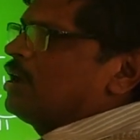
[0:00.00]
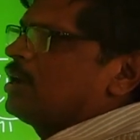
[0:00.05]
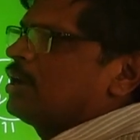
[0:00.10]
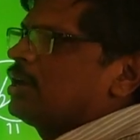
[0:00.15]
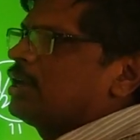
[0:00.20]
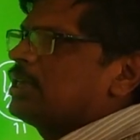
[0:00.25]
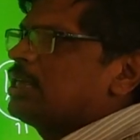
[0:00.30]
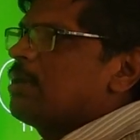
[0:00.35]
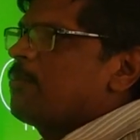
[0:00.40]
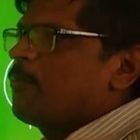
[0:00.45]
This
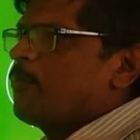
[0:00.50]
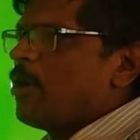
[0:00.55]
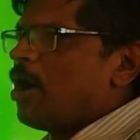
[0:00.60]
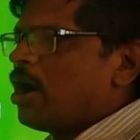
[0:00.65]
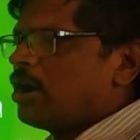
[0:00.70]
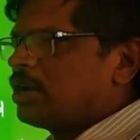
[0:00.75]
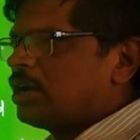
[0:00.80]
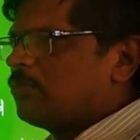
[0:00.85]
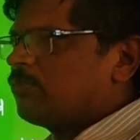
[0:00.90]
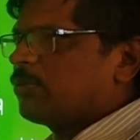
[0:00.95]
is very,
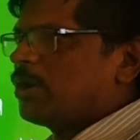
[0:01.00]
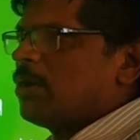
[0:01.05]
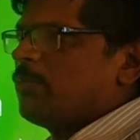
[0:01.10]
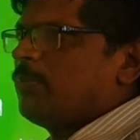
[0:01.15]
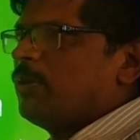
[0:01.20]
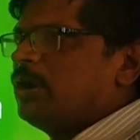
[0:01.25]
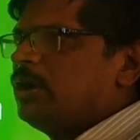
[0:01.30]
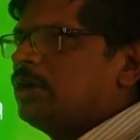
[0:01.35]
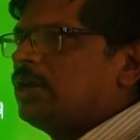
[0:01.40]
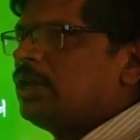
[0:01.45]
very
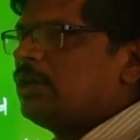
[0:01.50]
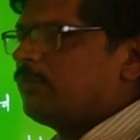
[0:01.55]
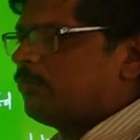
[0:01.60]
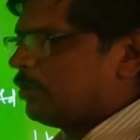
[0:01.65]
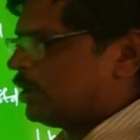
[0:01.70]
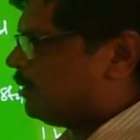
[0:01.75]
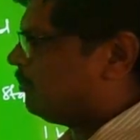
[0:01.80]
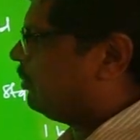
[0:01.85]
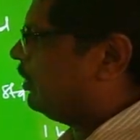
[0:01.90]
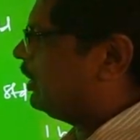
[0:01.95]

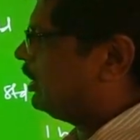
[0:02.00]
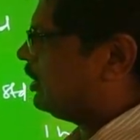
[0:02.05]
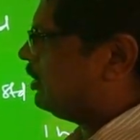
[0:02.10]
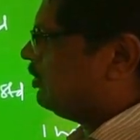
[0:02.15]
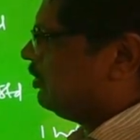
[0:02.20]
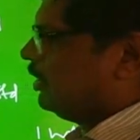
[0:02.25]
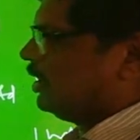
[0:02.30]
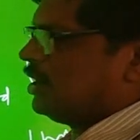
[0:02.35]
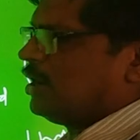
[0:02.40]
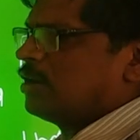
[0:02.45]
important
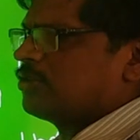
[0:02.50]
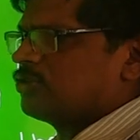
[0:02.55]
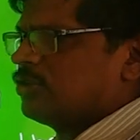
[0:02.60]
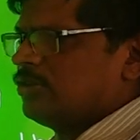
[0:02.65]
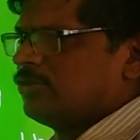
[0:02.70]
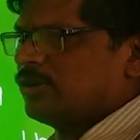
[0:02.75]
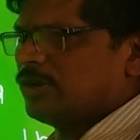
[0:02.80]
property.